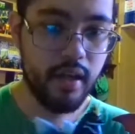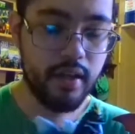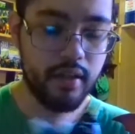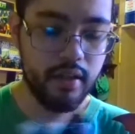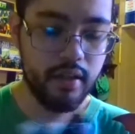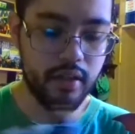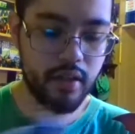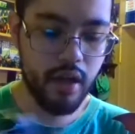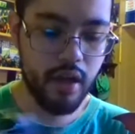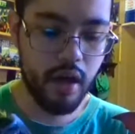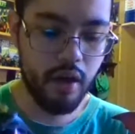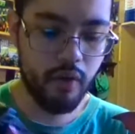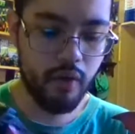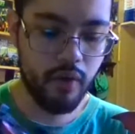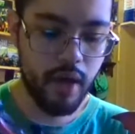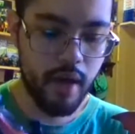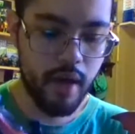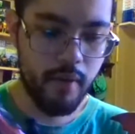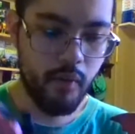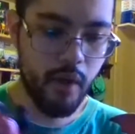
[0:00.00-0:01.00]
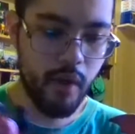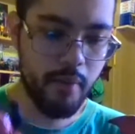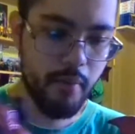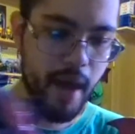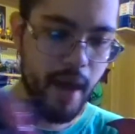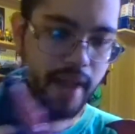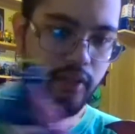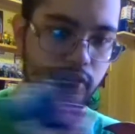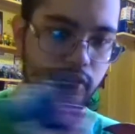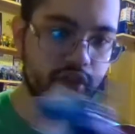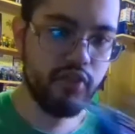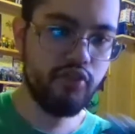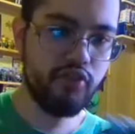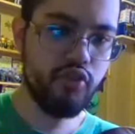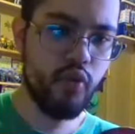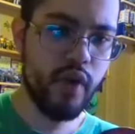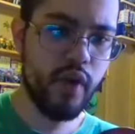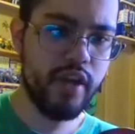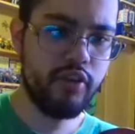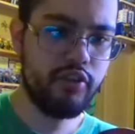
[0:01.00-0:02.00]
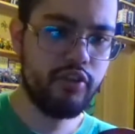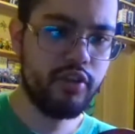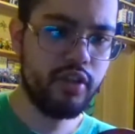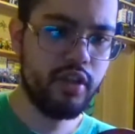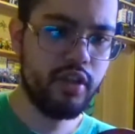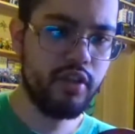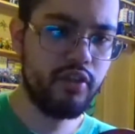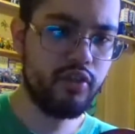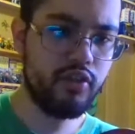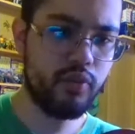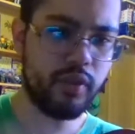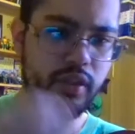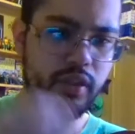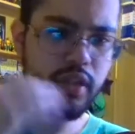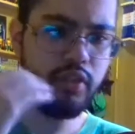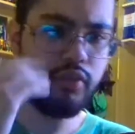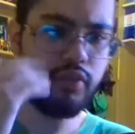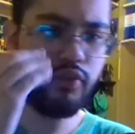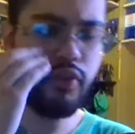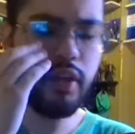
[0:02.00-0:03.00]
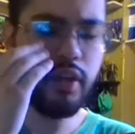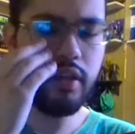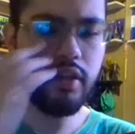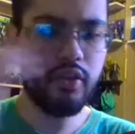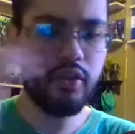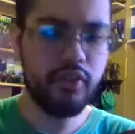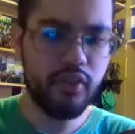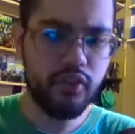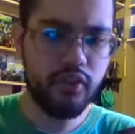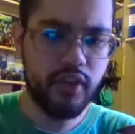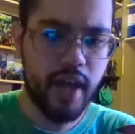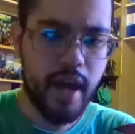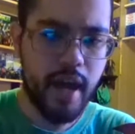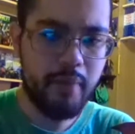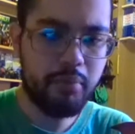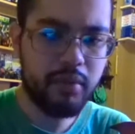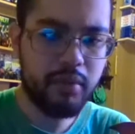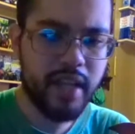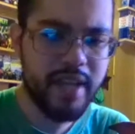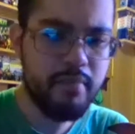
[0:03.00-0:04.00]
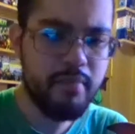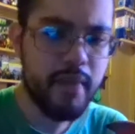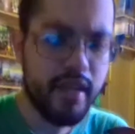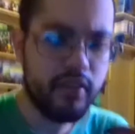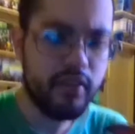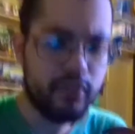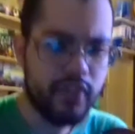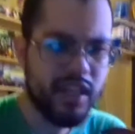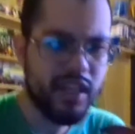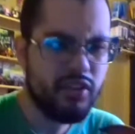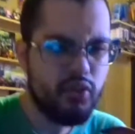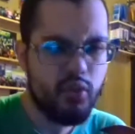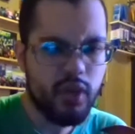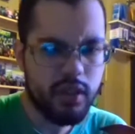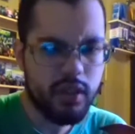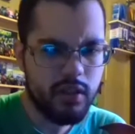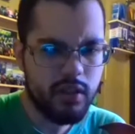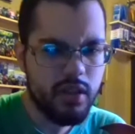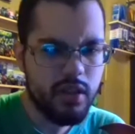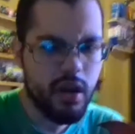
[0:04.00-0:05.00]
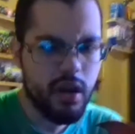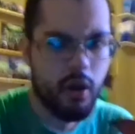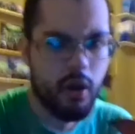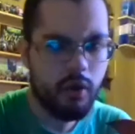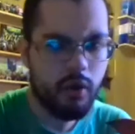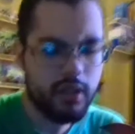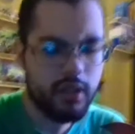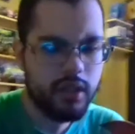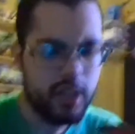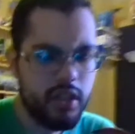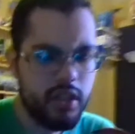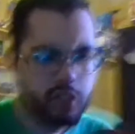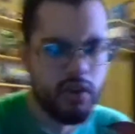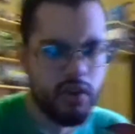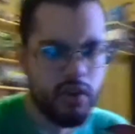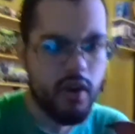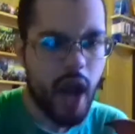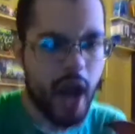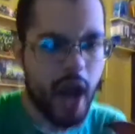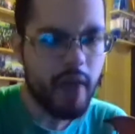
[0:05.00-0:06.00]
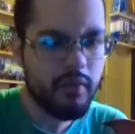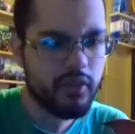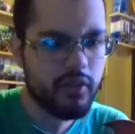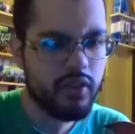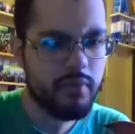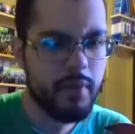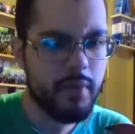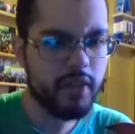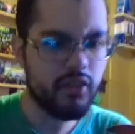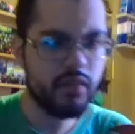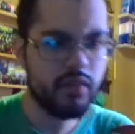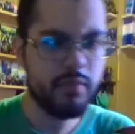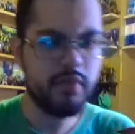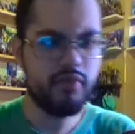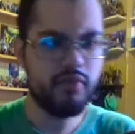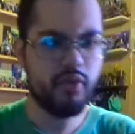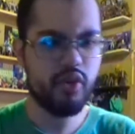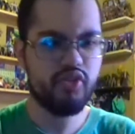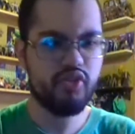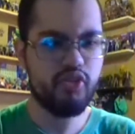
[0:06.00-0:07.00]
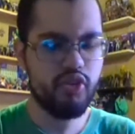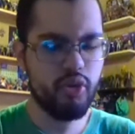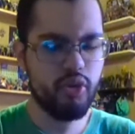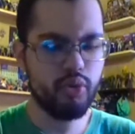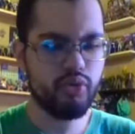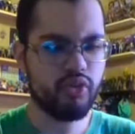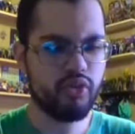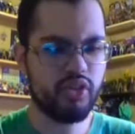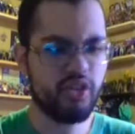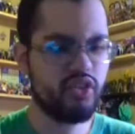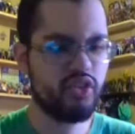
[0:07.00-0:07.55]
You know, what my situation is with these figures is that Playmates, they do, you know, these are obviously meant to be for children.